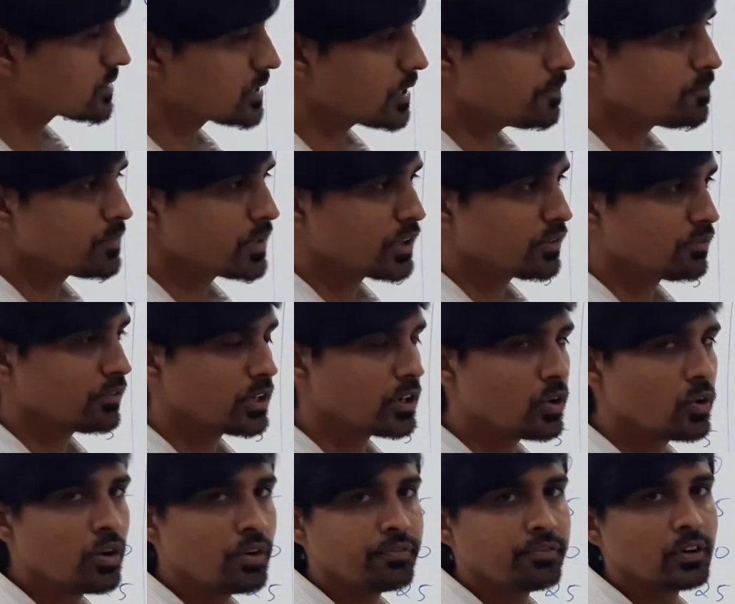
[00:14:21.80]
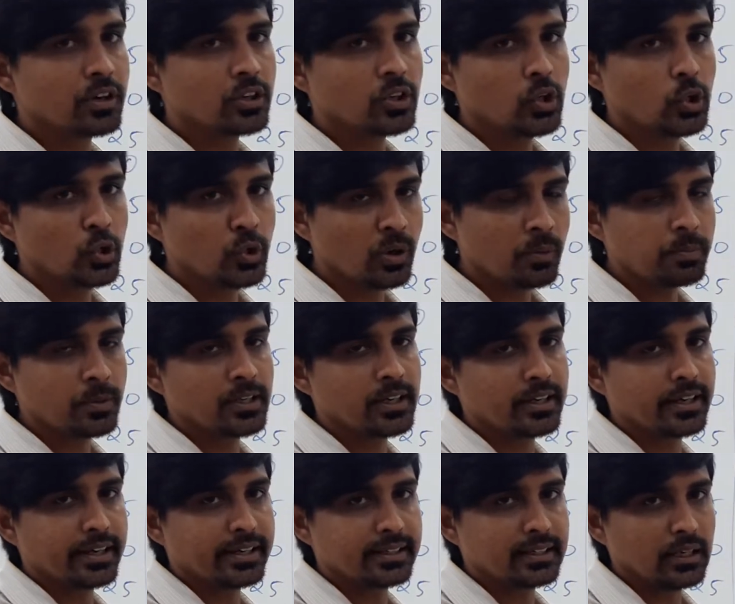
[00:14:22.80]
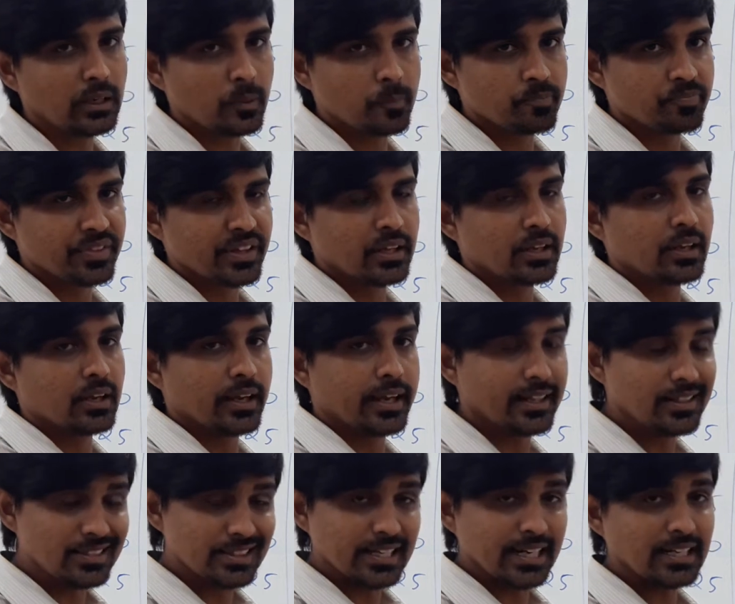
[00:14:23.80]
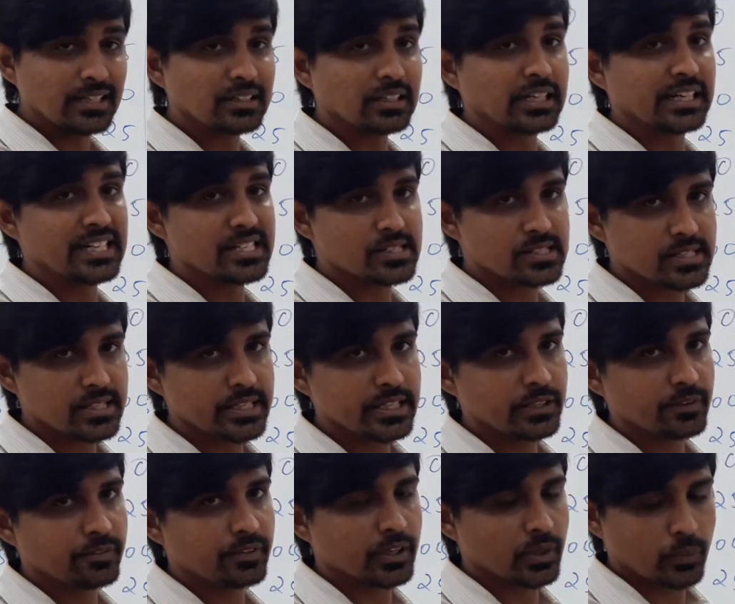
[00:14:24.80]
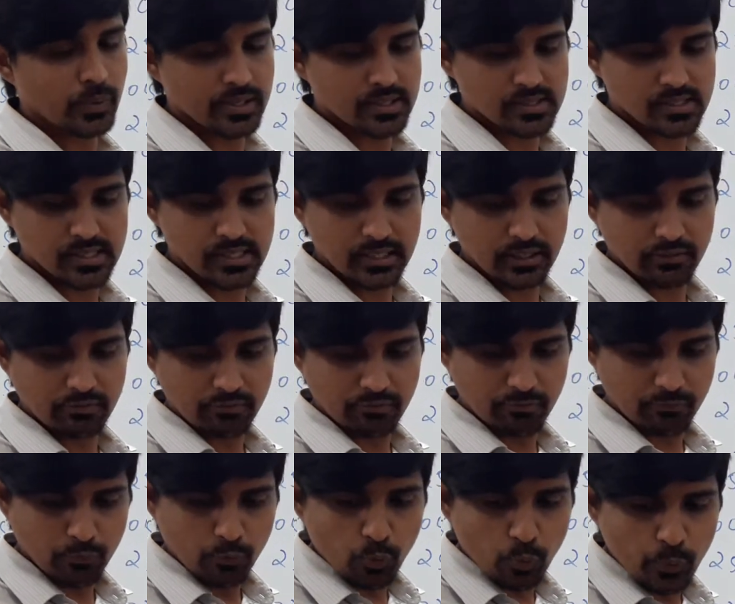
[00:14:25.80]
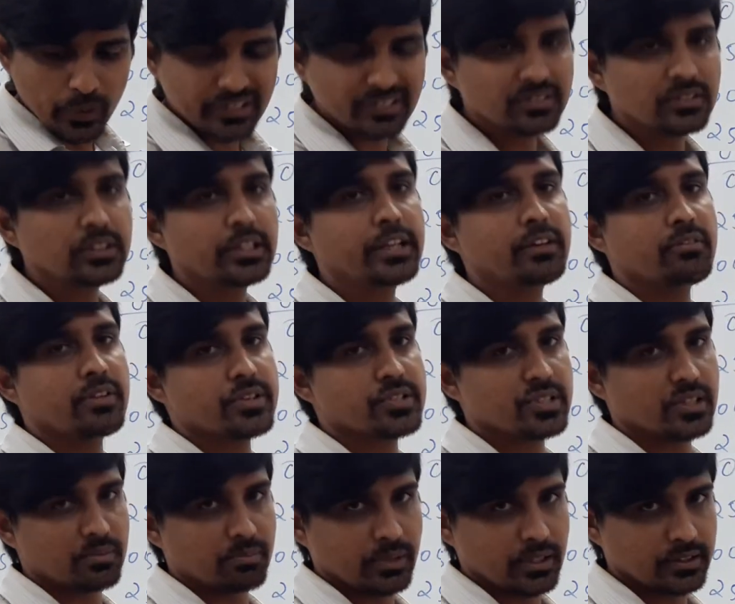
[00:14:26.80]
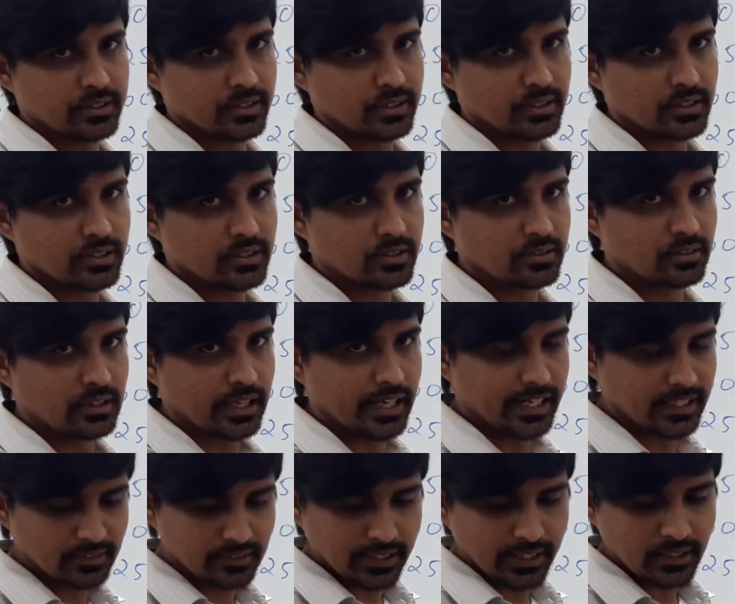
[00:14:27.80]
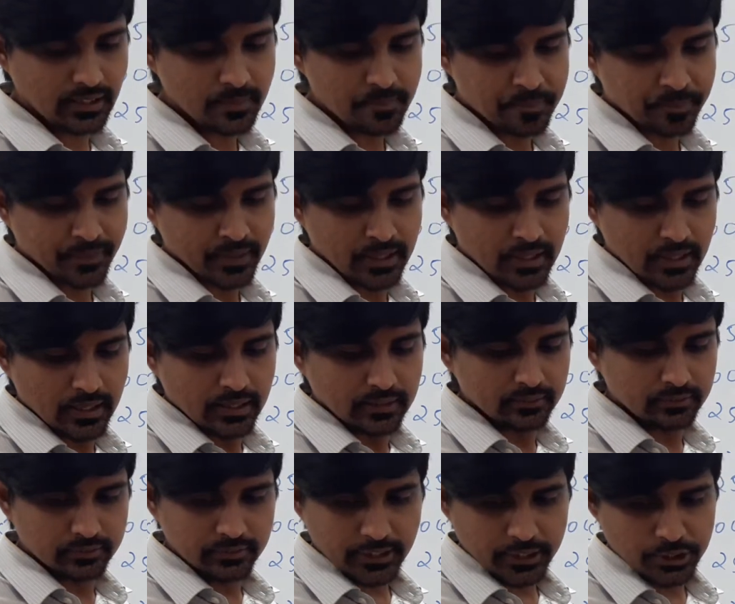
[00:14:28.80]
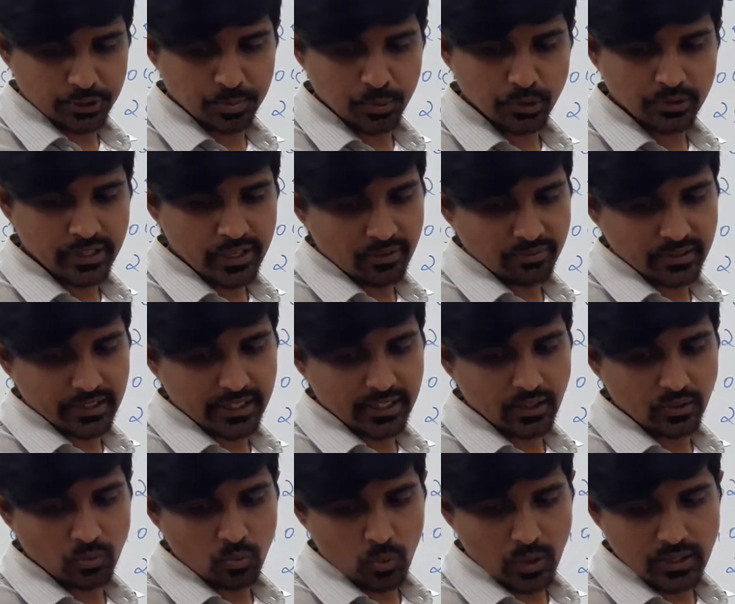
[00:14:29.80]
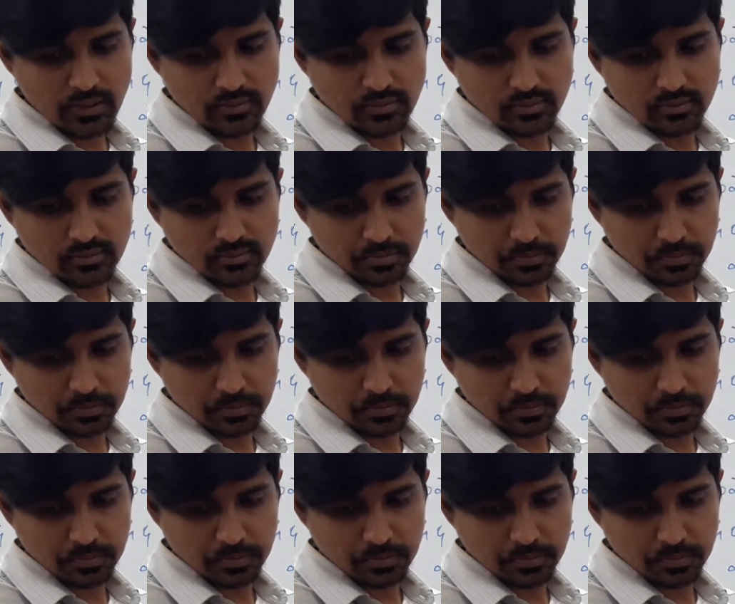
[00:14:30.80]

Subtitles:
sum will go for grouped data in that discrete frequency with the deviation method. In that textbook they have taken one